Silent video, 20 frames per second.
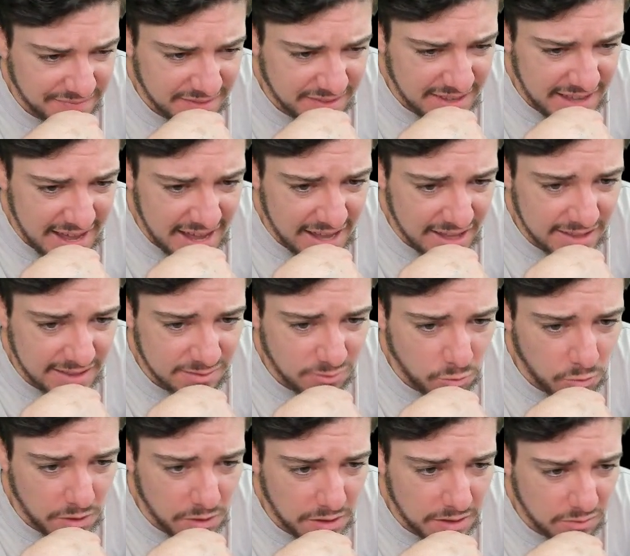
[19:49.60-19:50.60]
at
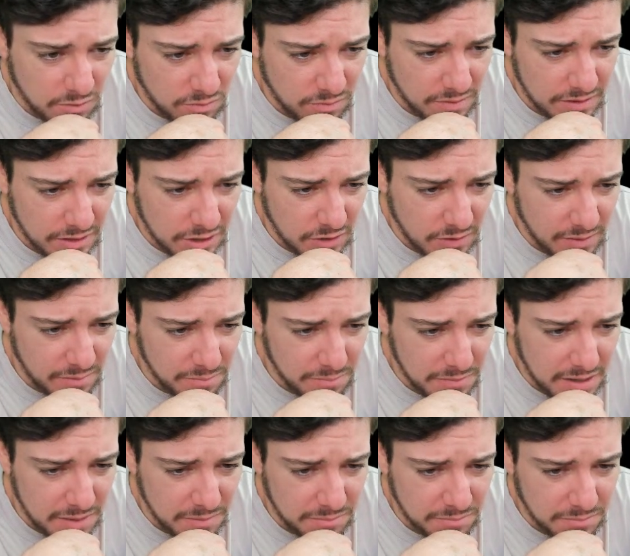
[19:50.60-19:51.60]
one, you know,
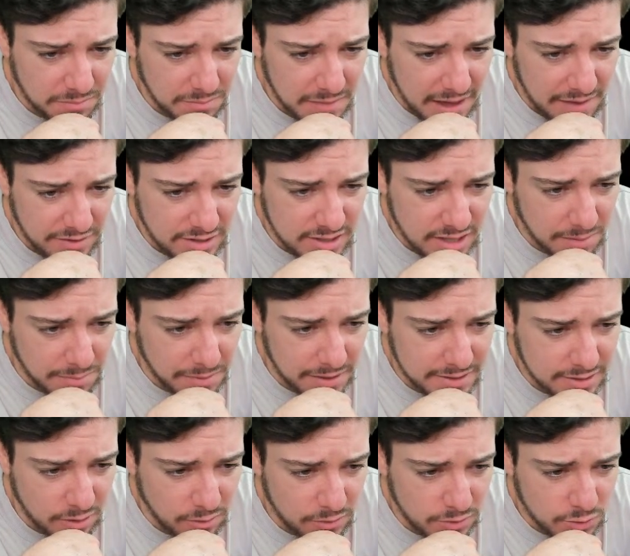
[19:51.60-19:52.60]
have a stop
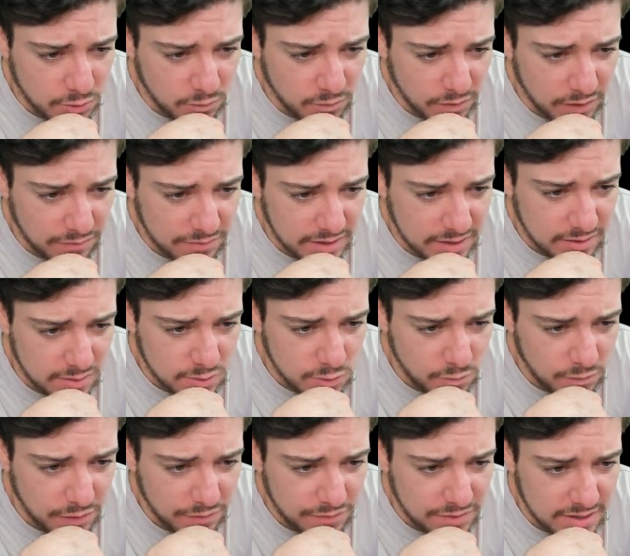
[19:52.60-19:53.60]
loss to go to 250.
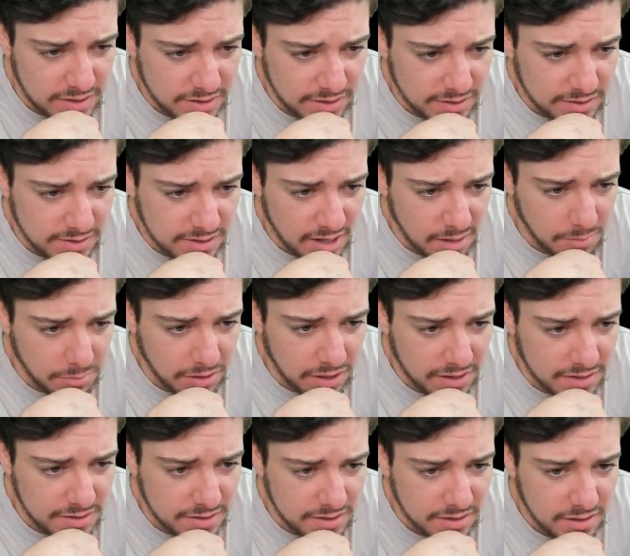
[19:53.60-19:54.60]
250 is a good stop
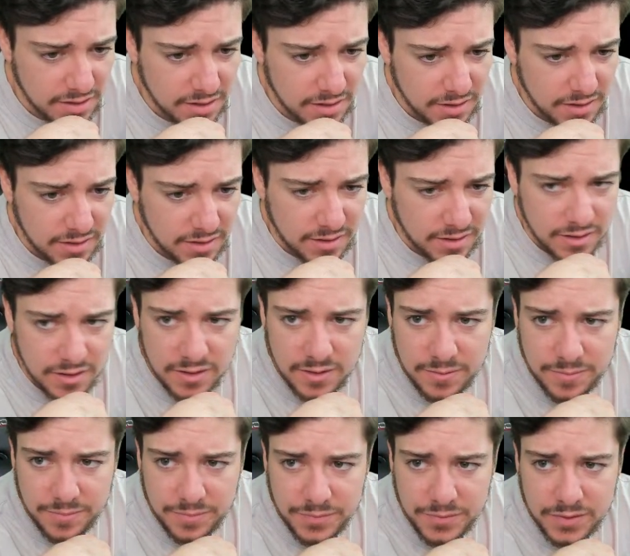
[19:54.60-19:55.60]
loss,
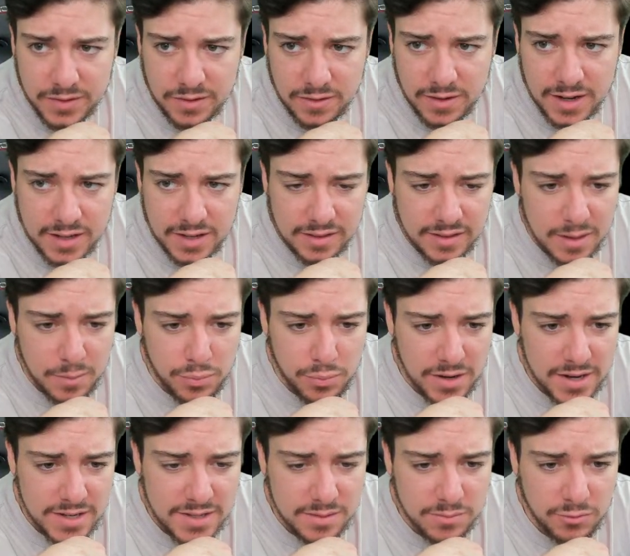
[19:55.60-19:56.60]
right? Let
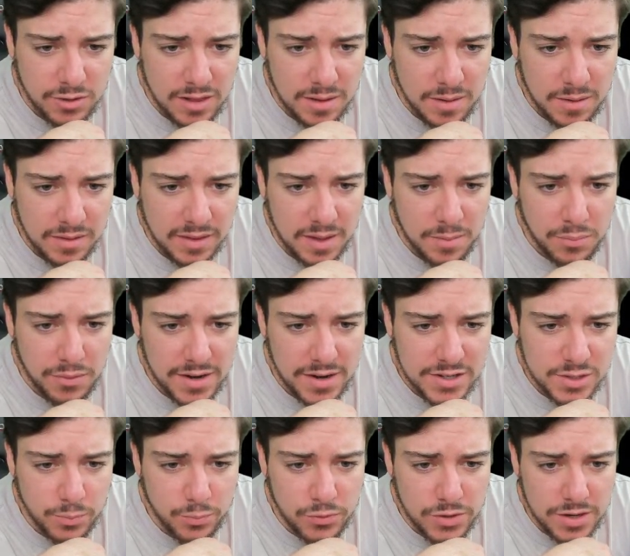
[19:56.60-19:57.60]
price
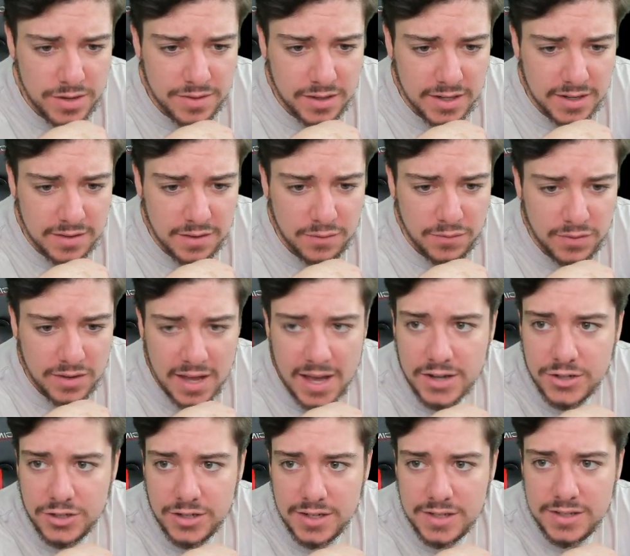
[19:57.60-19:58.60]
breathe if it
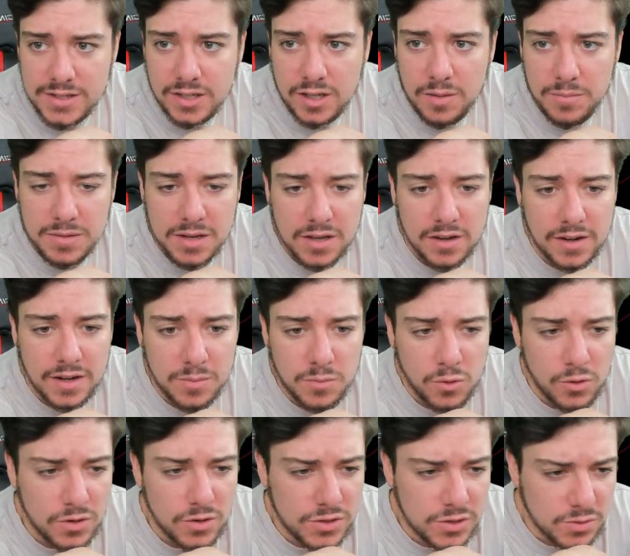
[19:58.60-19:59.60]
actually needs to come down
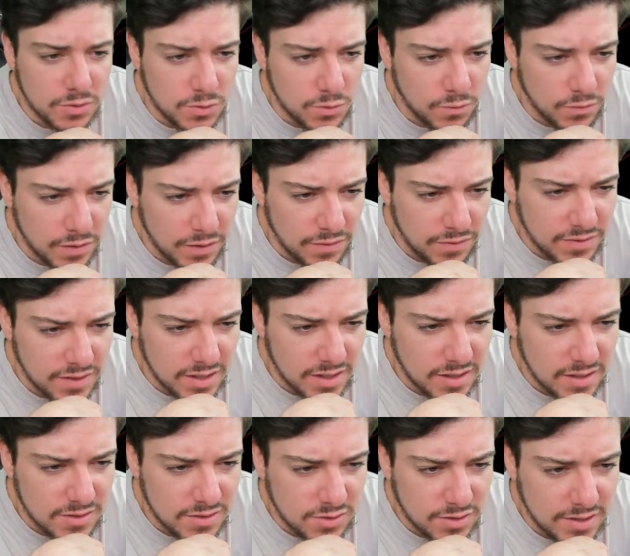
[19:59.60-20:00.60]
anymore. So
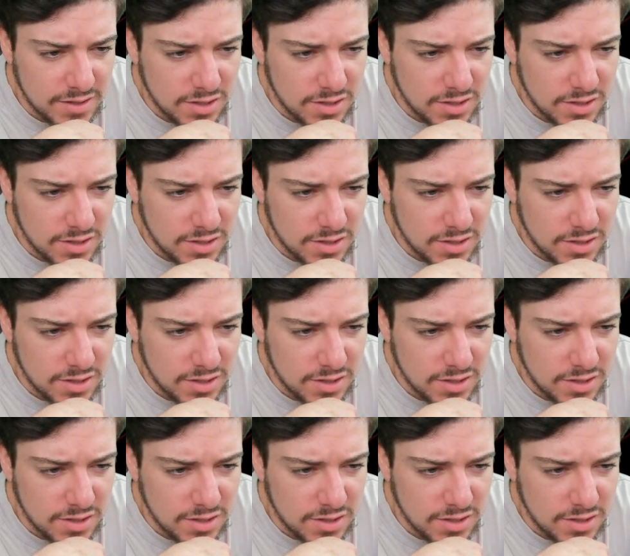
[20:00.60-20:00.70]
250. So that's a